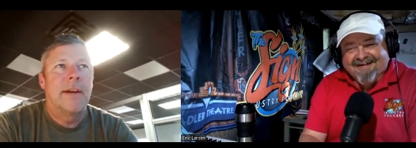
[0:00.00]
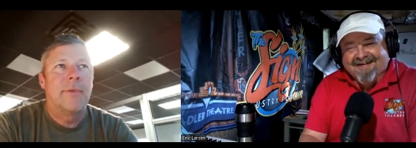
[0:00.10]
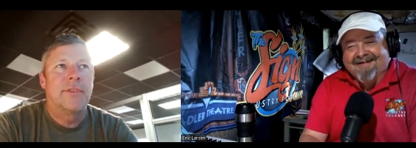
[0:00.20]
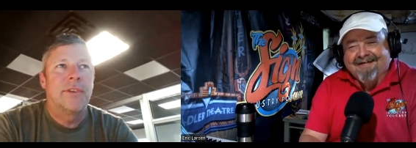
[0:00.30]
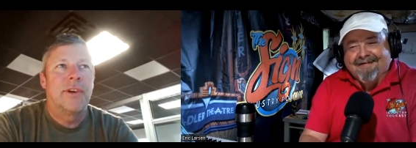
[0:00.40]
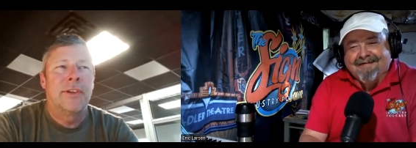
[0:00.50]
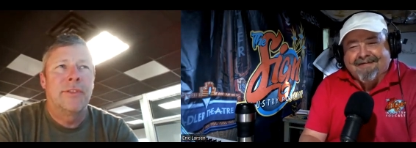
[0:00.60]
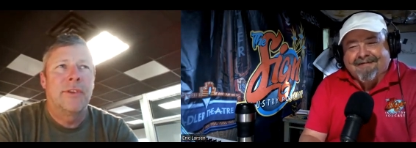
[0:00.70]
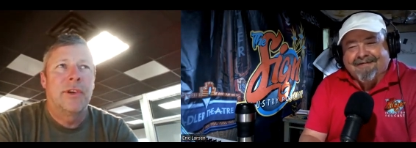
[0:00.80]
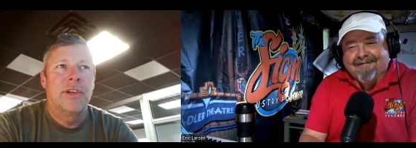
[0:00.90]
Speaker 1: I, was, I
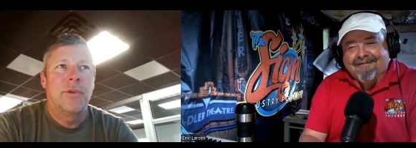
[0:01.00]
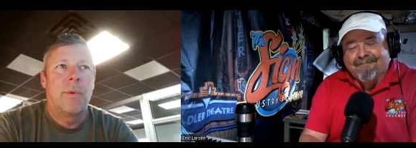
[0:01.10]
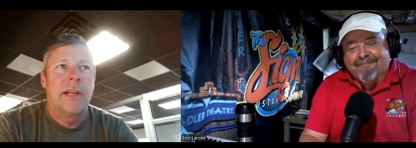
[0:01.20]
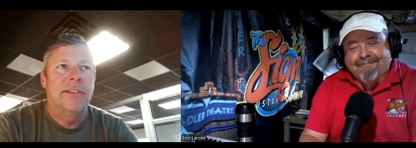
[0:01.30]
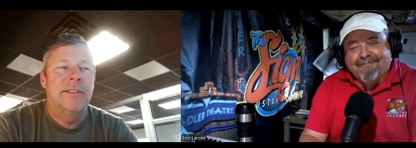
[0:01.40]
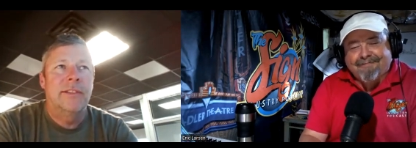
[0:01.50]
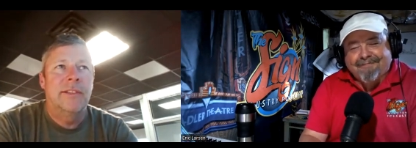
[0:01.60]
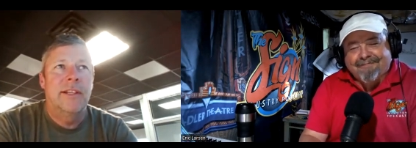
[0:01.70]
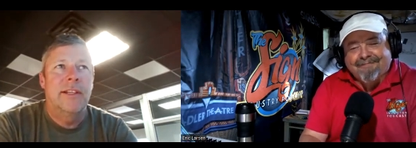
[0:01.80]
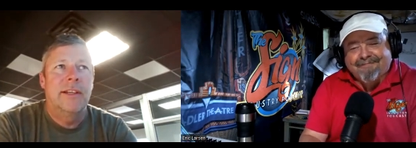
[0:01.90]
was early 20s
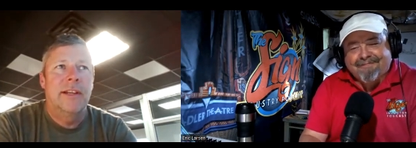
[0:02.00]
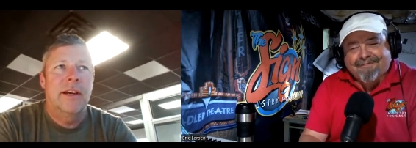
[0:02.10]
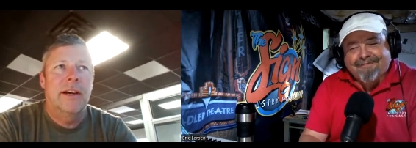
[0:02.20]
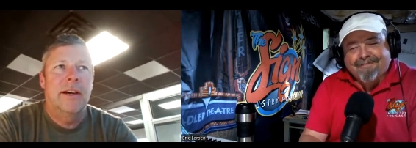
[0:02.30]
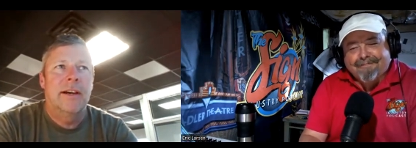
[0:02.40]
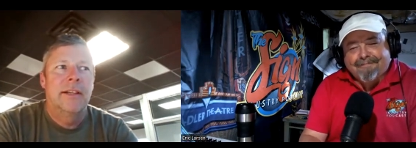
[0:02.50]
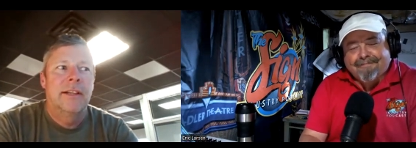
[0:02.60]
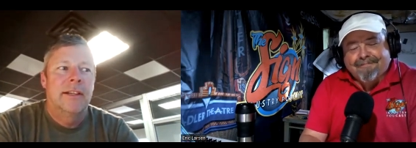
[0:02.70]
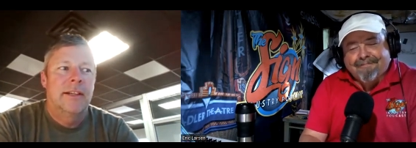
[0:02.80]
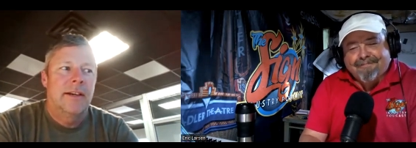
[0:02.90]
and uh
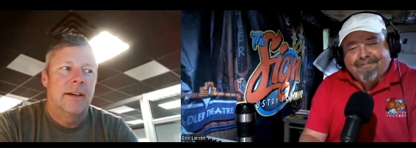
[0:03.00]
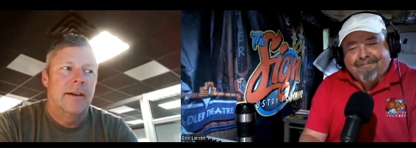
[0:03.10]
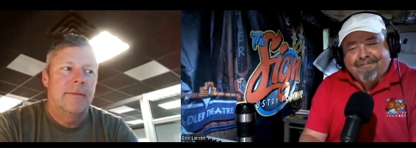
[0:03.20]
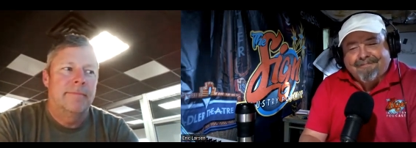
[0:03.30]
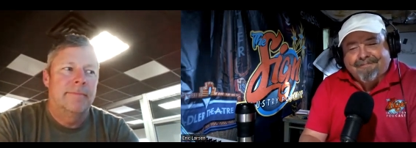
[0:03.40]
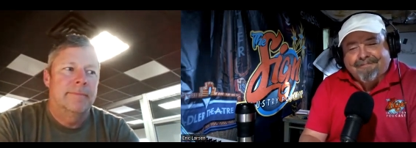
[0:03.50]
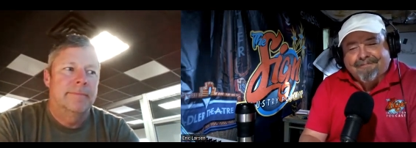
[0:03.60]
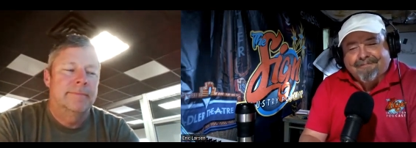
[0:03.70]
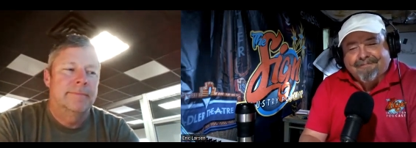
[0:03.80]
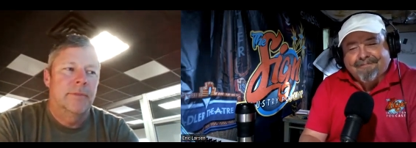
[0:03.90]
um,
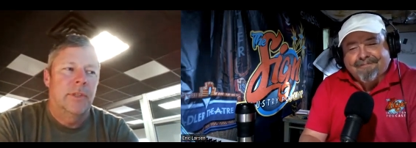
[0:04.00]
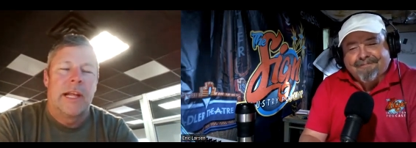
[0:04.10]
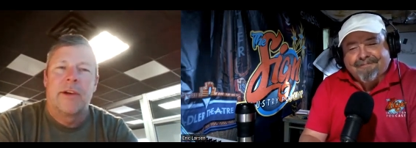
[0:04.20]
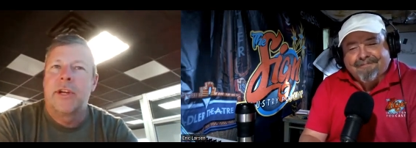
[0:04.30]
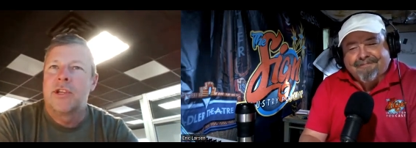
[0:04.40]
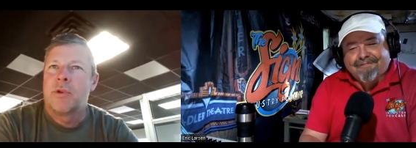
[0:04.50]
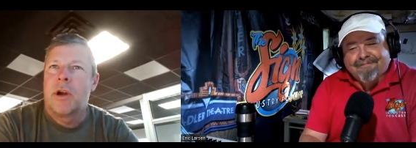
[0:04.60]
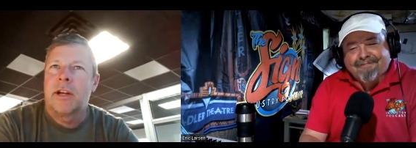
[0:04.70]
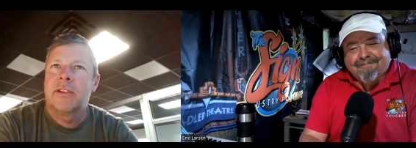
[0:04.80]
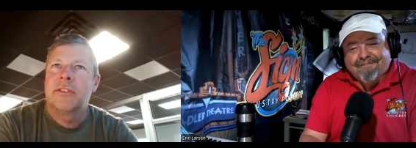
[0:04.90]
lettering
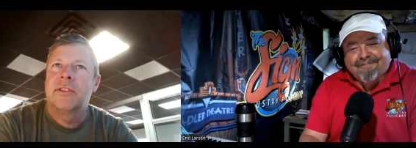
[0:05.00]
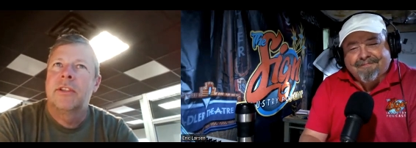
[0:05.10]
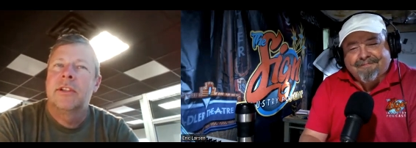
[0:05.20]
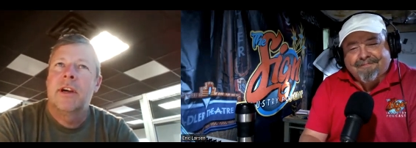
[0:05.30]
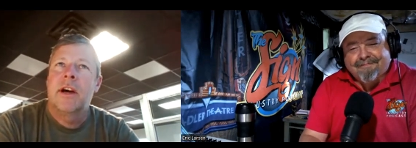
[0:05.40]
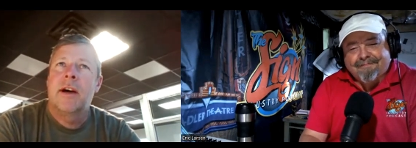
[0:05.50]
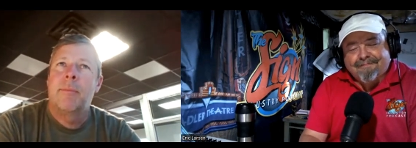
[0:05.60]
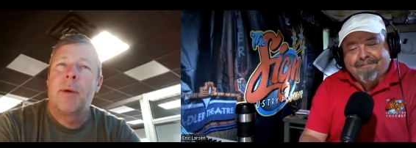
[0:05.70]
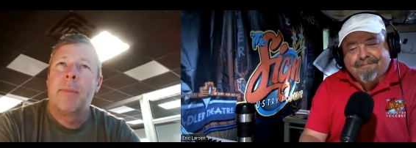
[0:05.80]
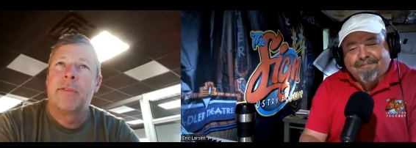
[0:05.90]
trucks uh
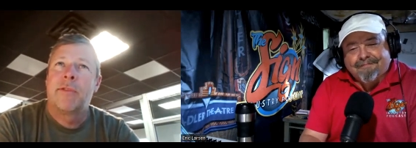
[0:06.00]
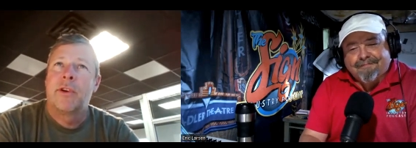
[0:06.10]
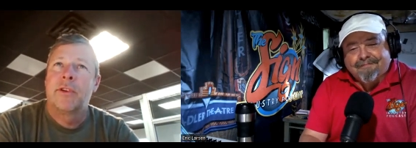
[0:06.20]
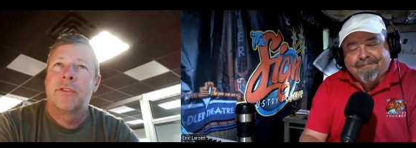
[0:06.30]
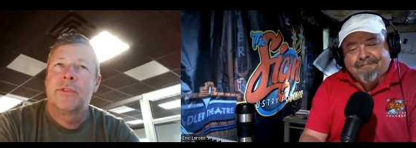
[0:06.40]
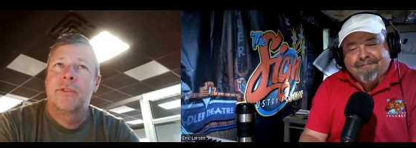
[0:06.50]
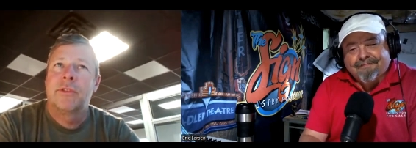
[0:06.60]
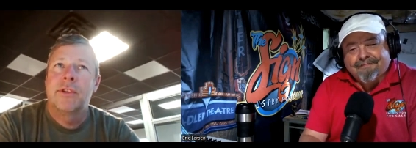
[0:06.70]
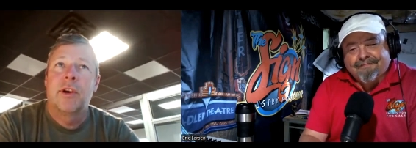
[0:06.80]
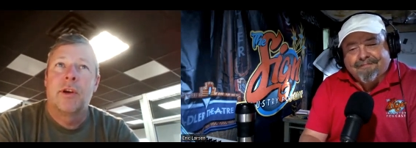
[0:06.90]
bought my first
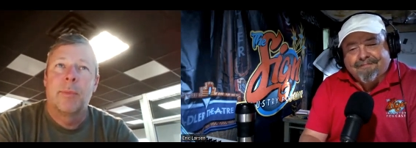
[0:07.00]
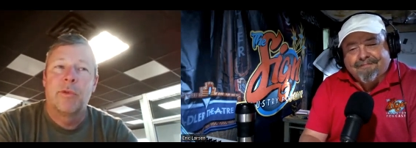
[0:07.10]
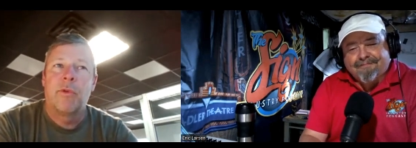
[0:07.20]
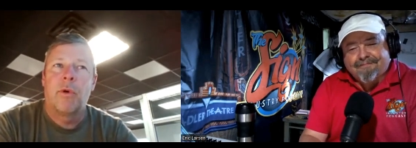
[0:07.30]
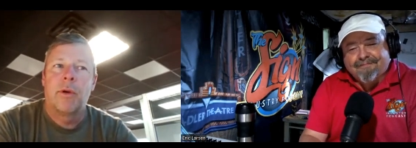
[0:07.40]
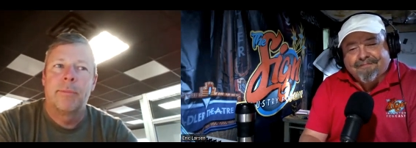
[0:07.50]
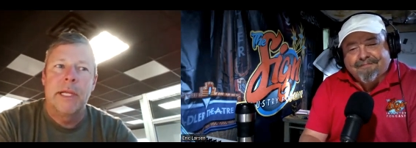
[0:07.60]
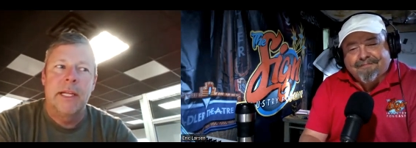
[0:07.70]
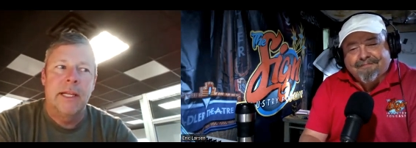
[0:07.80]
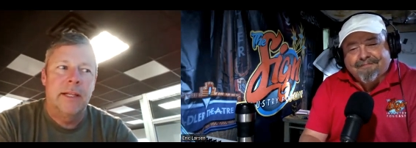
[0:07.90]
gerber
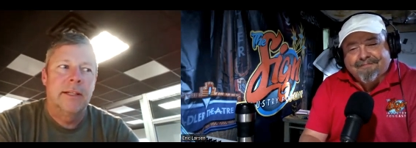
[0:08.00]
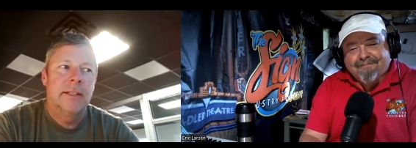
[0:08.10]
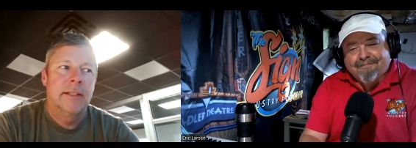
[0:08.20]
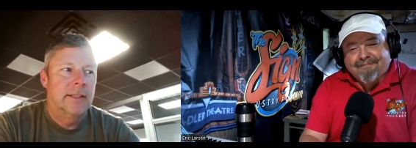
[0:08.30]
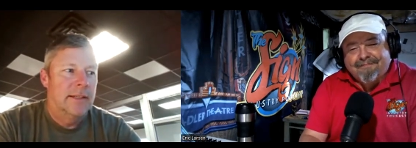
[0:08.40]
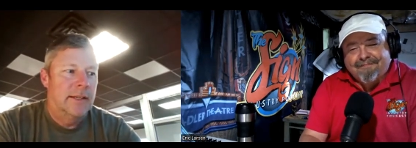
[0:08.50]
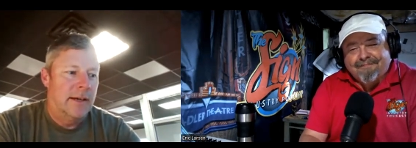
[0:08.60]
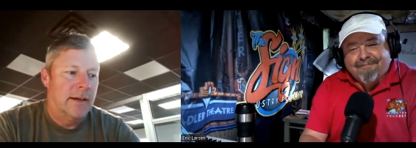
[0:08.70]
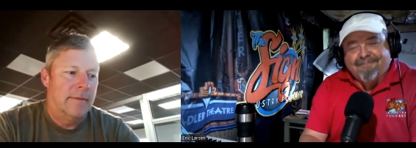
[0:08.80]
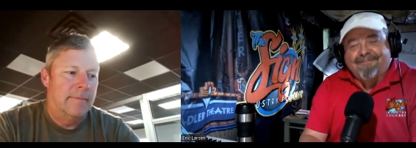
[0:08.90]
4b
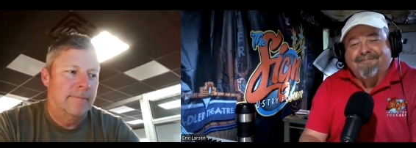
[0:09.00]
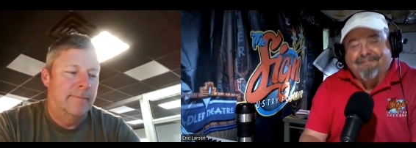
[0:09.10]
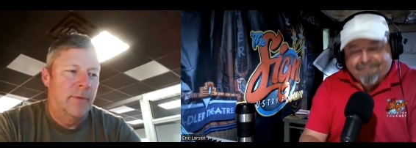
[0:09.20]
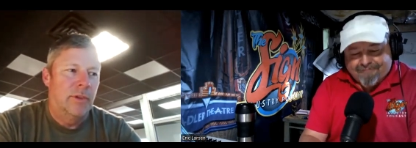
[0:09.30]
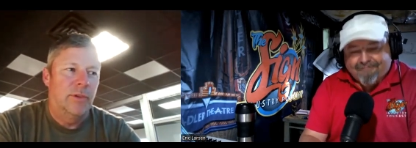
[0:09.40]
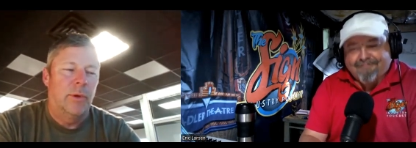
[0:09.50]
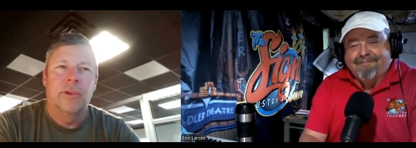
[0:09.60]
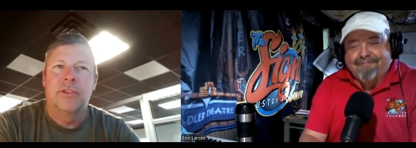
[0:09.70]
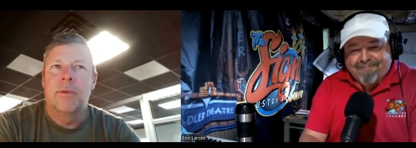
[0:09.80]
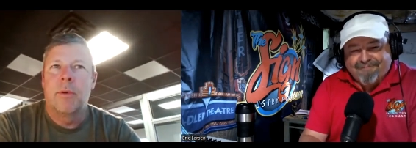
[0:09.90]
um sold
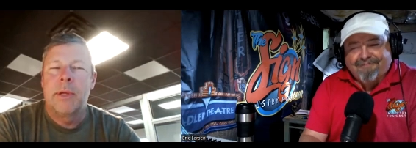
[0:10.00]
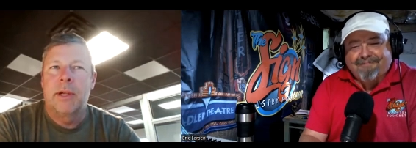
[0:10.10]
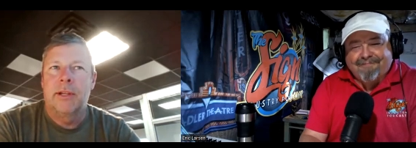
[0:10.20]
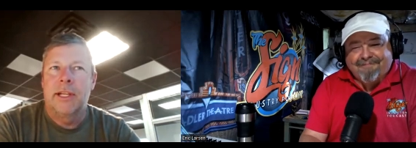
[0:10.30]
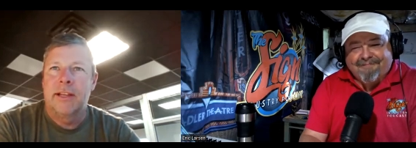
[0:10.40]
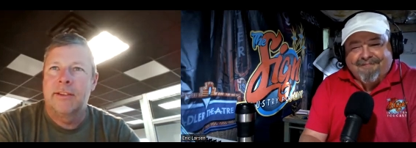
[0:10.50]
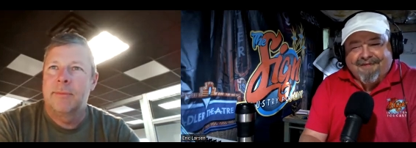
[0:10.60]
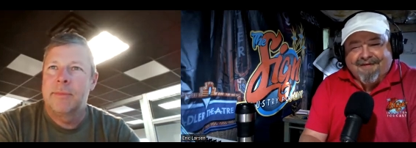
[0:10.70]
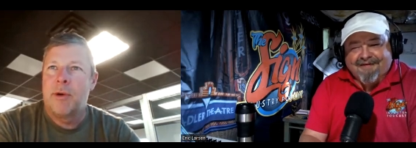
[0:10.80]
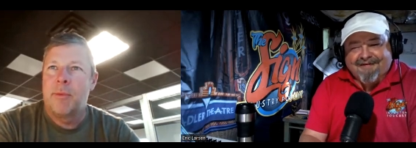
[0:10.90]
a snowmobile to get
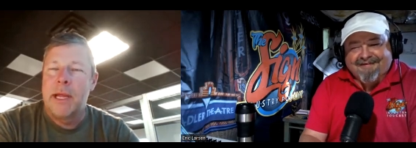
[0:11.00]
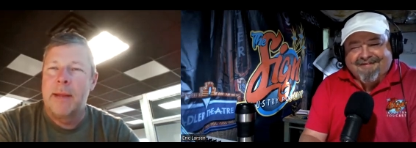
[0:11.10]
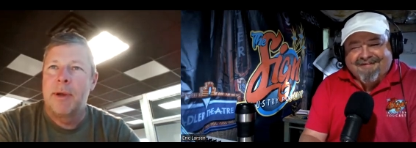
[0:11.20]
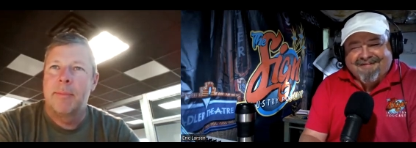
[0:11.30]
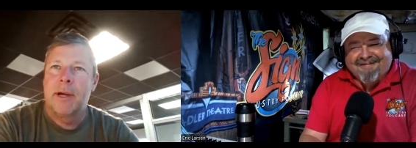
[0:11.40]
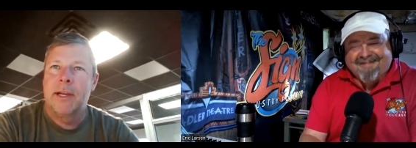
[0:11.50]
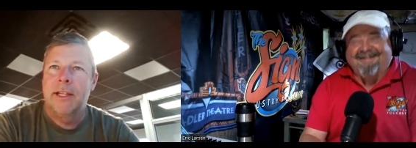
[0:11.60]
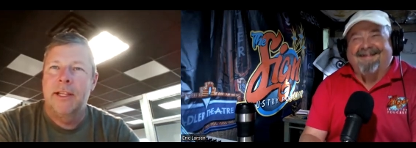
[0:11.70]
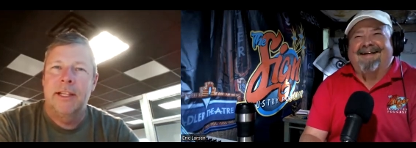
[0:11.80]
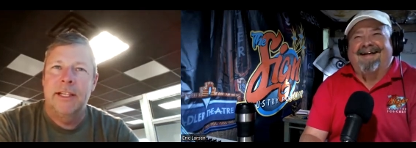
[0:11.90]
some down payment
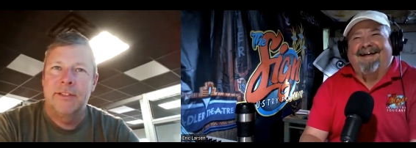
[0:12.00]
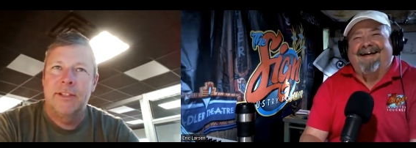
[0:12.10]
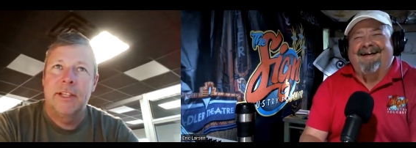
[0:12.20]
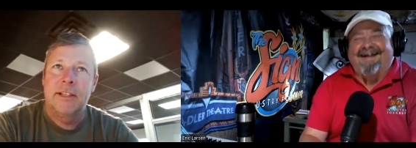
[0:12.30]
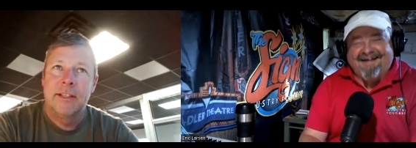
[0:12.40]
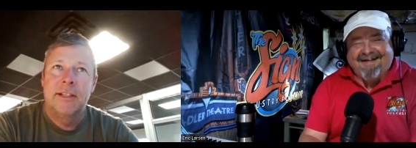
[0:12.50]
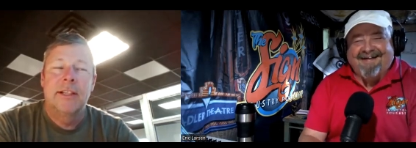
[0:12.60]
money and leased it